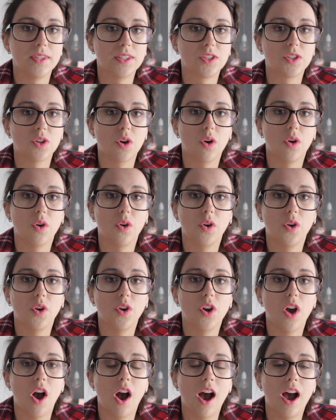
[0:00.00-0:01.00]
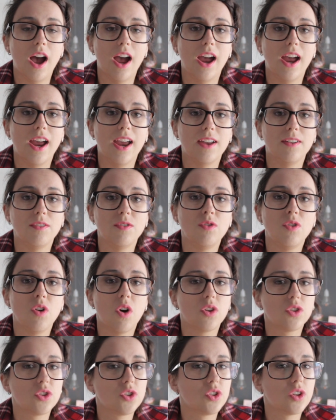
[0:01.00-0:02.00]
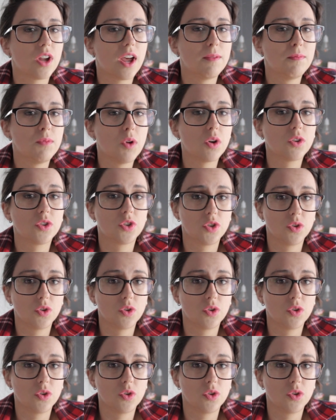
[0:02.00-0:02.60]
So I'm not